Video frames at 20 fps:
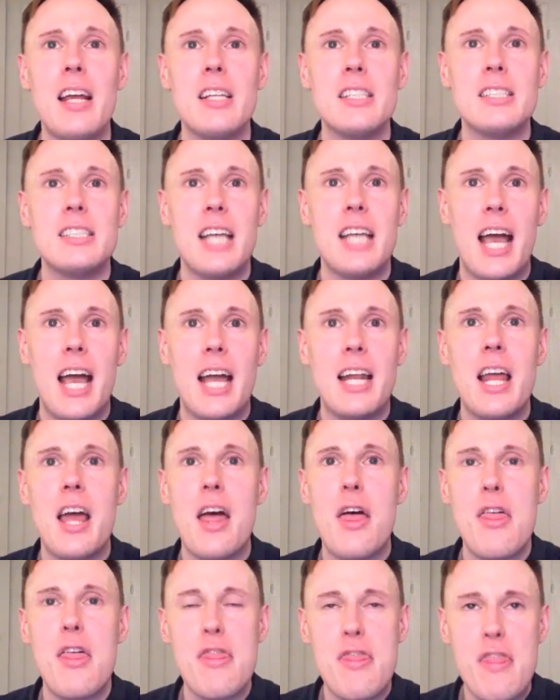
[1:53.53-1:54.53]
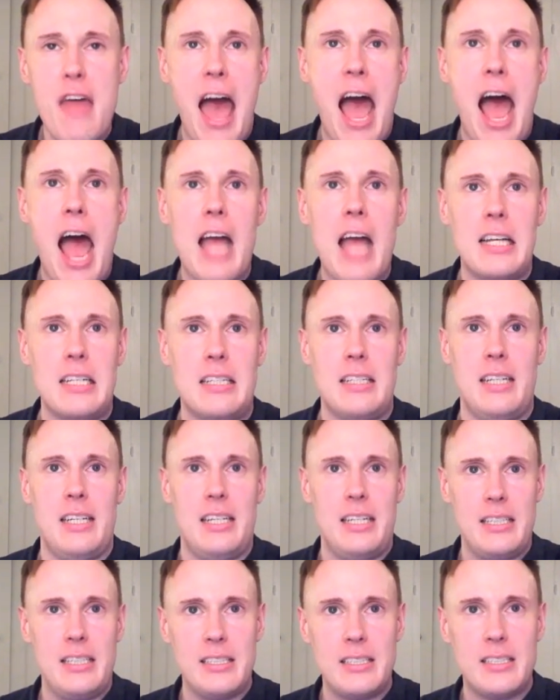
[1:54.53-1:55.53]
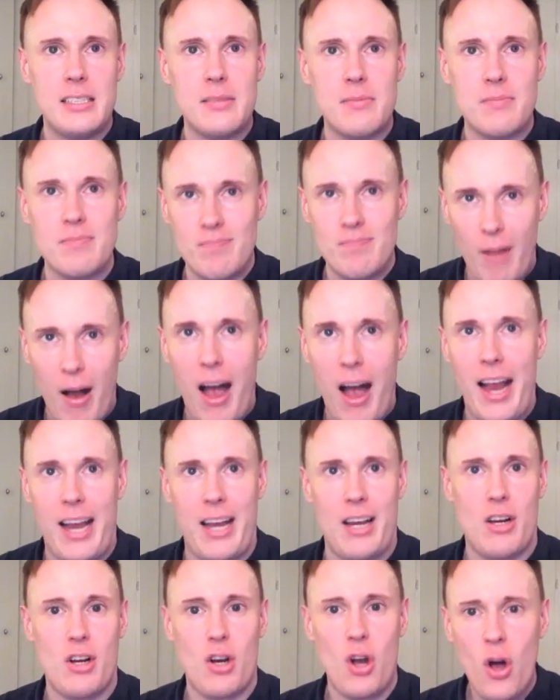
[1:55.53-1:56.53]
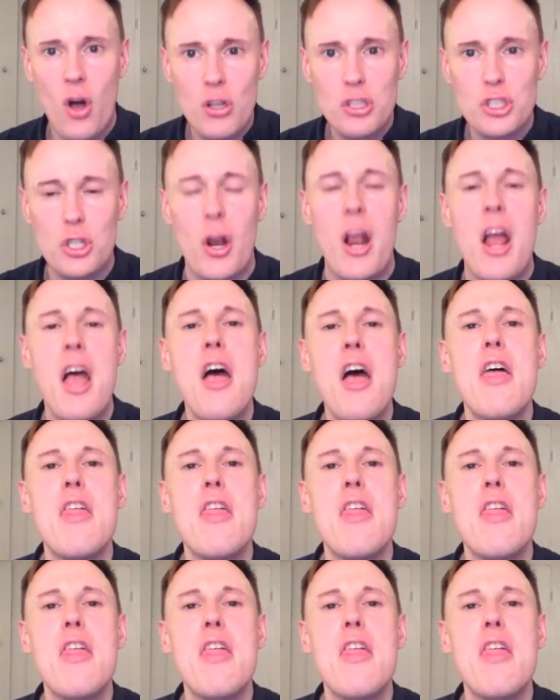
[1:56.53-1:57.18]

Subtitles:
said, that is my culture.